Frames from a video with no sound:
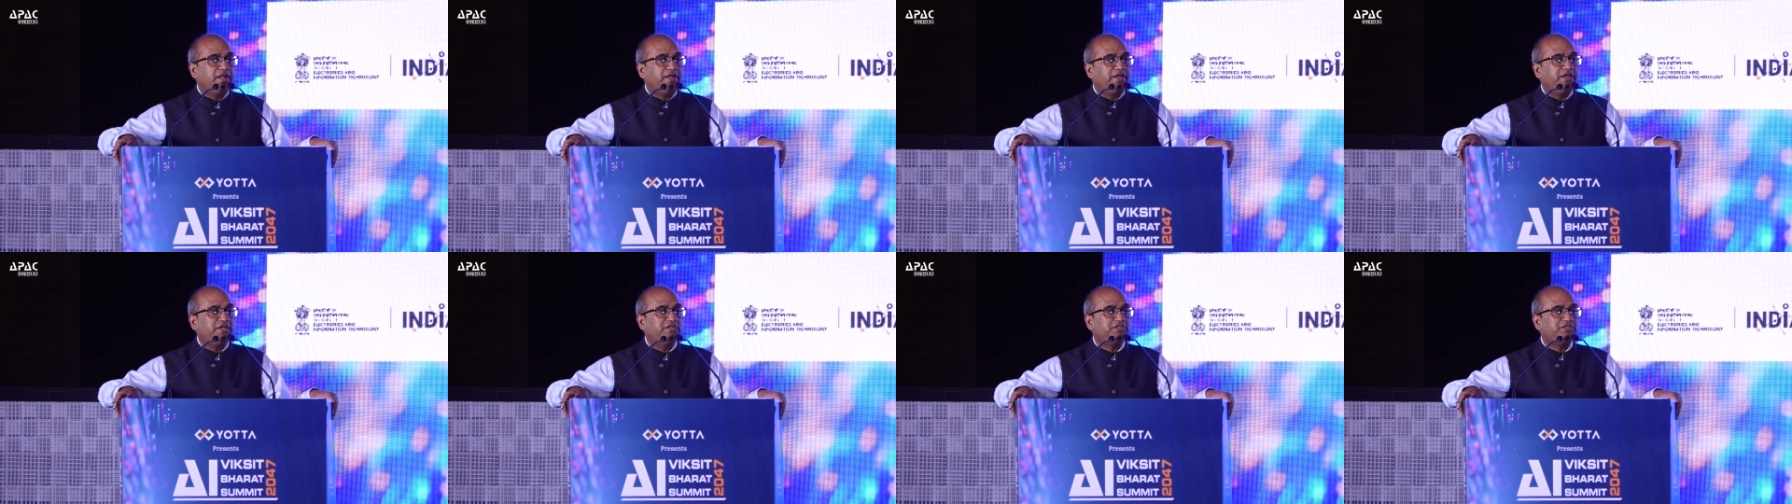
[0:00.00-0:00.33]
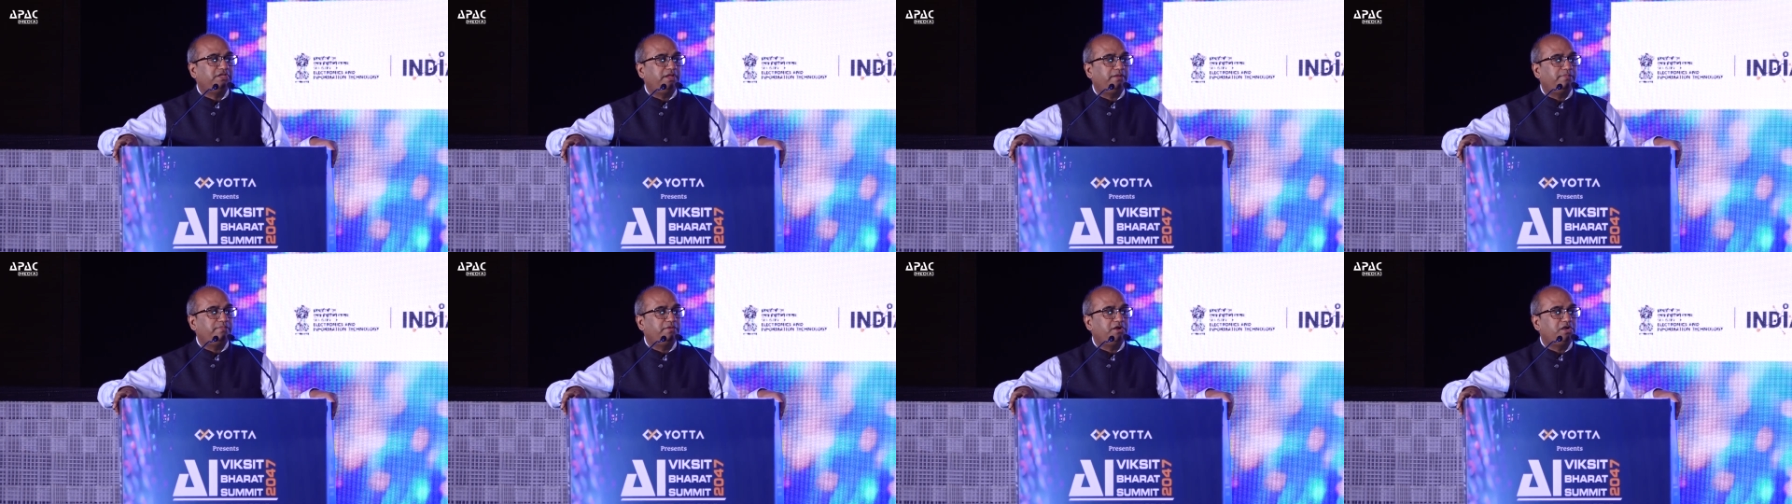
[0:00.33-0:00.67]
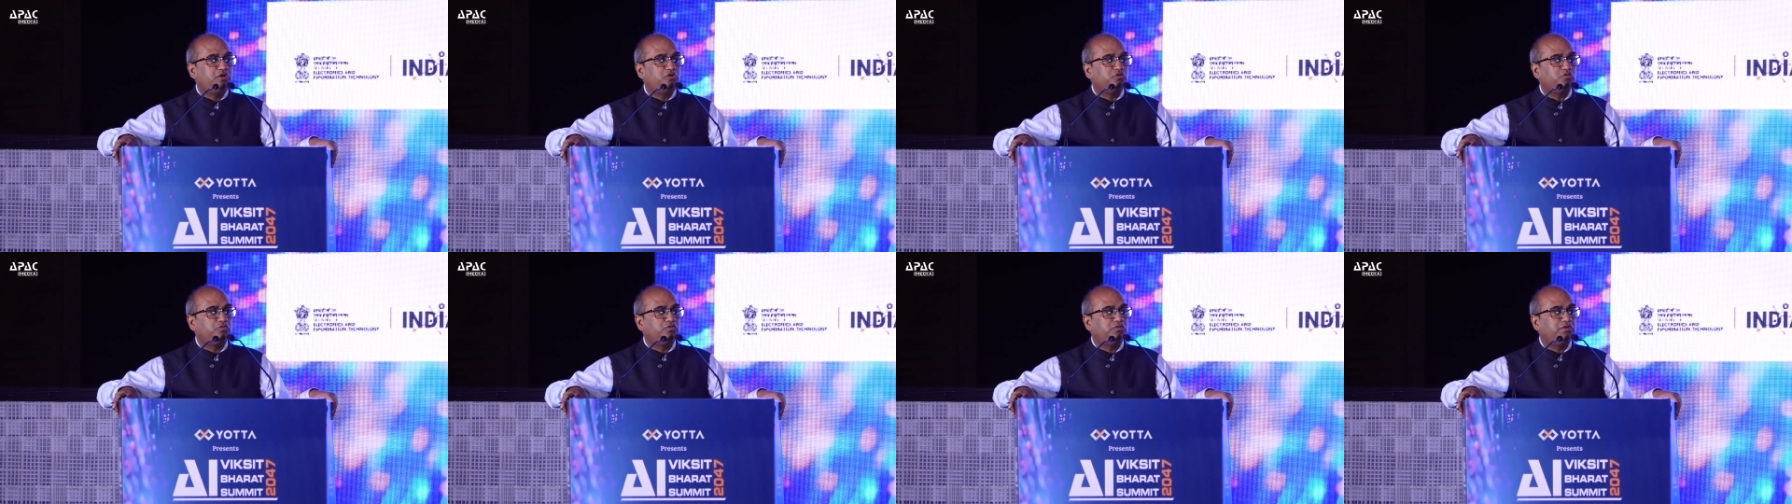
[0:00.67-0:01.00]
is able
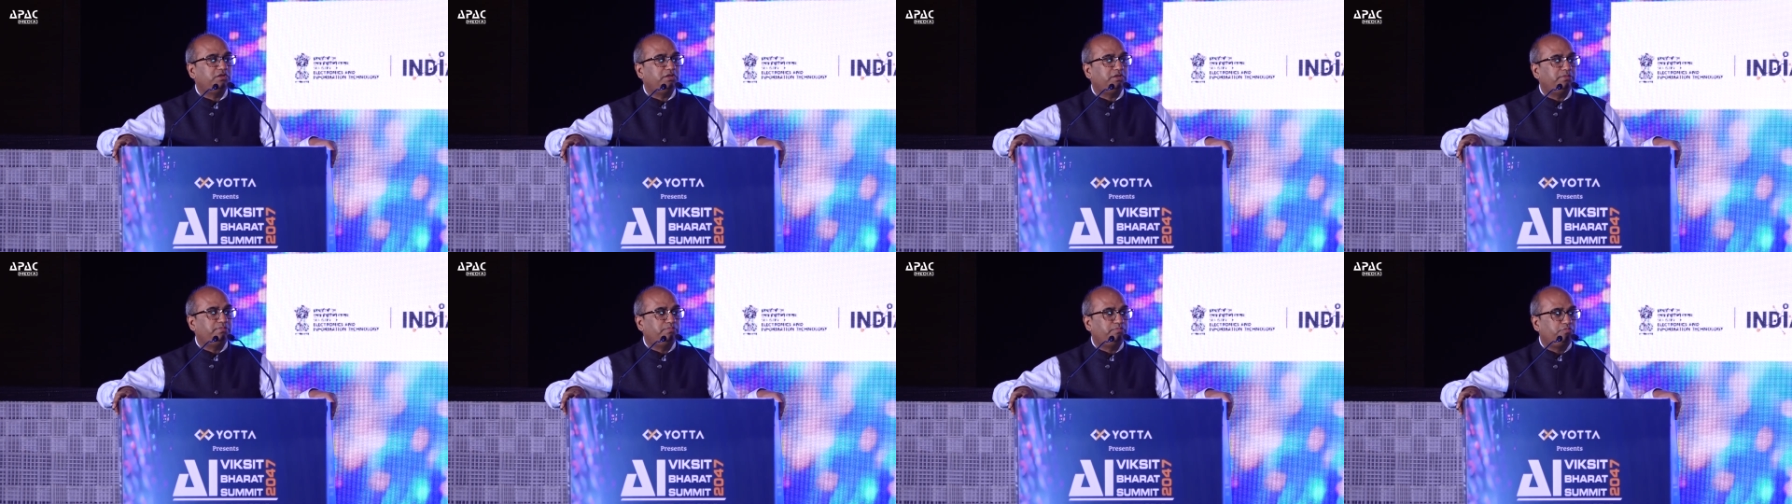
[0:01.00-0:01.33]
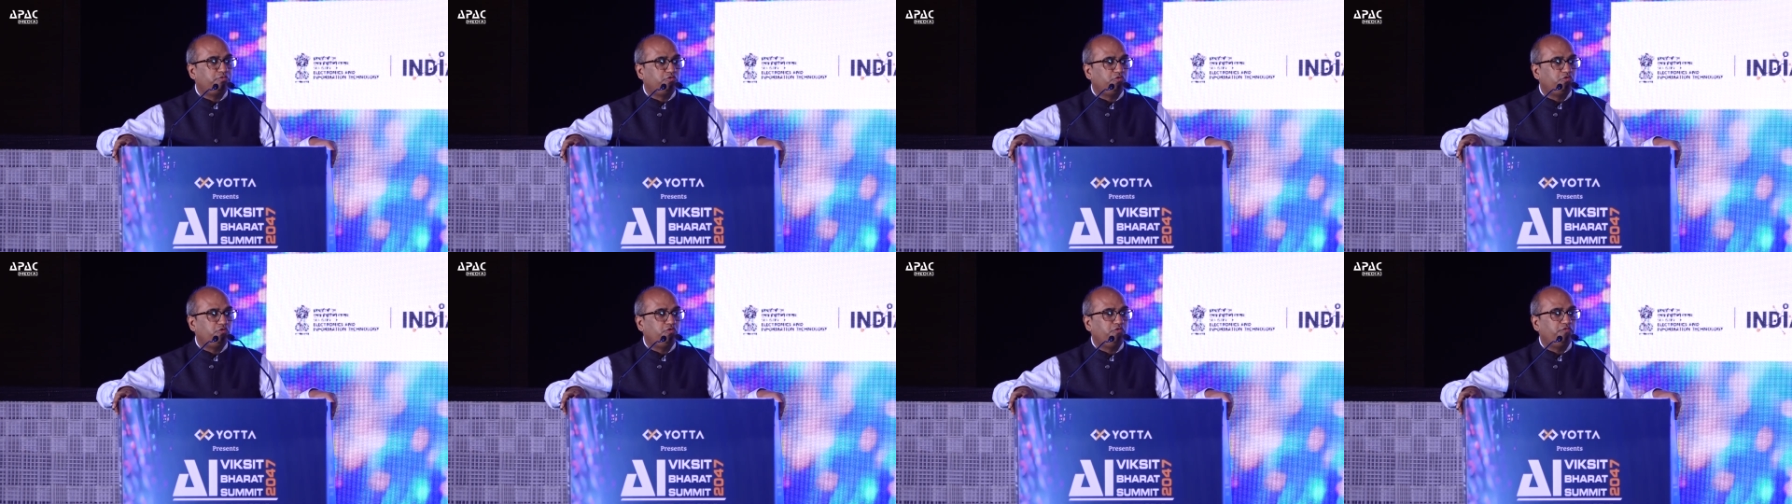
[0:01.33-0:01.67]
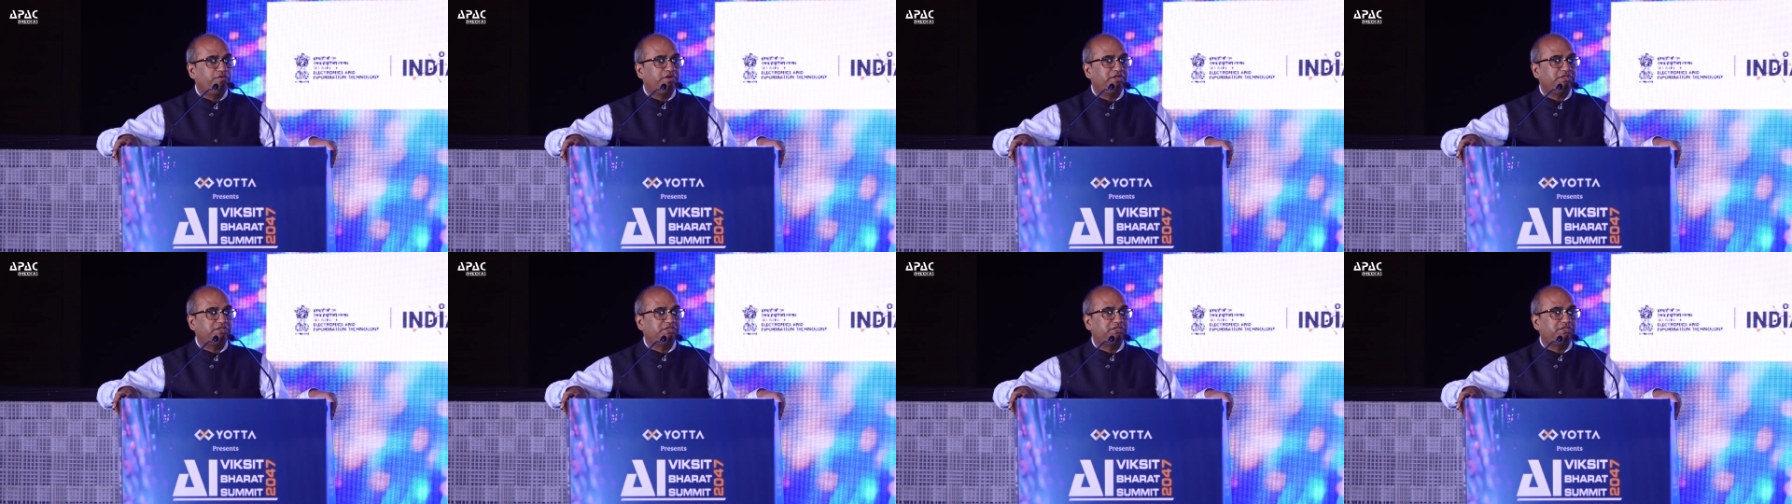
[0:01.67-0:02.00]
to
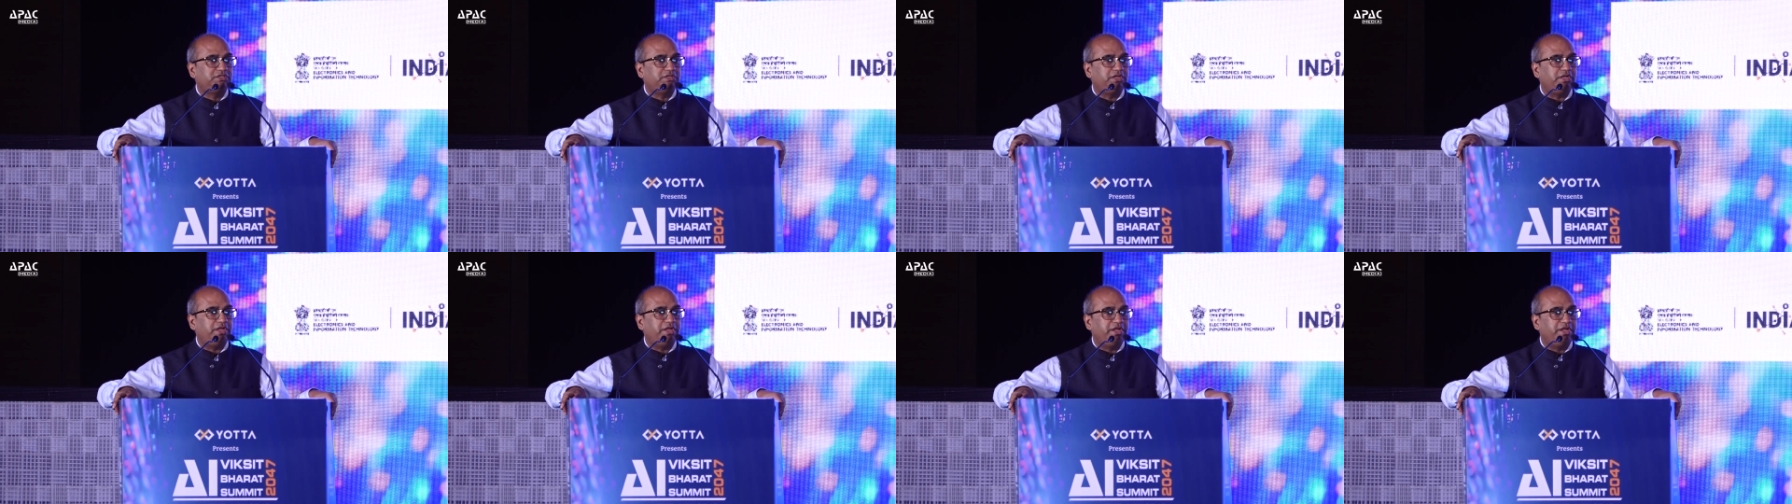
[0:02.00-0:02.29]
improve his